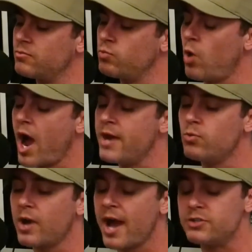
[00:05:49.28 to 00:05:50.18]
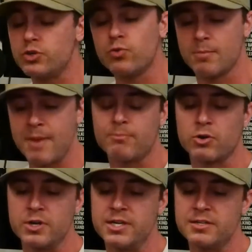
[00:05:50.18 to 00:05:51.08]
what I do
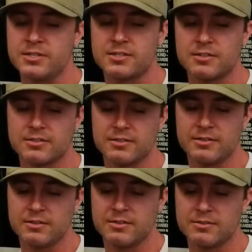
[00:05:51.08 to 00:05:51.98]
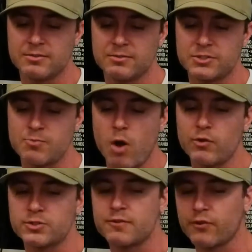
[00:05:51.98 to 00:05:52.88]
remember is
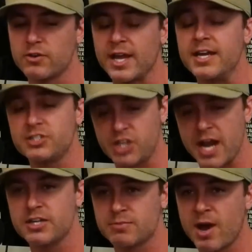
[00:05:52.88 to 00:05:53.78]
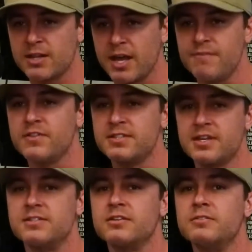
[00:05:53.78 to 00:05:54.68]
Smallville was the first, like it changed my life in the
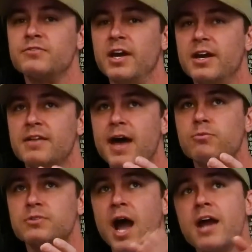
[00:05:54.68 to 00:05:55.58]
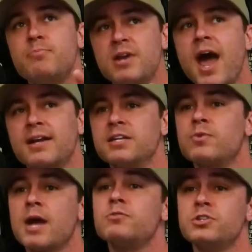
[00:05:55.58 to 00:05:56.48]
sense of that was, I had been acting
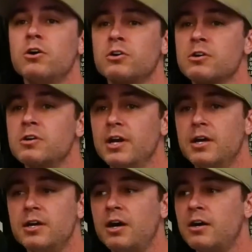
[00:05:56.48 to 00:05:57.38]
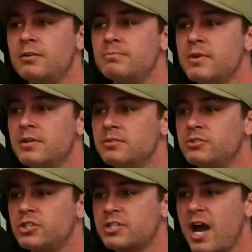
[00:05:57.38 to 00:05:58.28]
when I was younger,
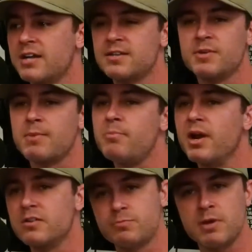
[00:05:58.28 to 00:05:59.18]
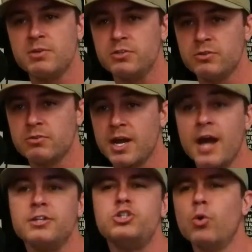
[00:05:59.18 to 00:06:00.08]
just kind of something my parents made me do. And
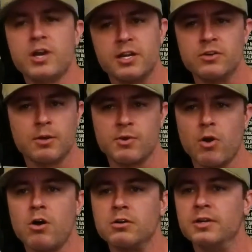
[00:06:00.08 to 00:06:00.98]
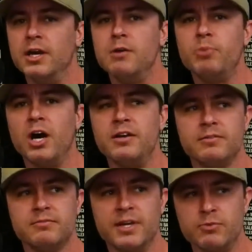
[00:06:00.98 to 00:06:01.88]
I enjoyed it, don't get me wrong, but
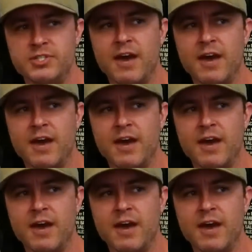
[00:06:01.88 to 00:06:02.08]
it was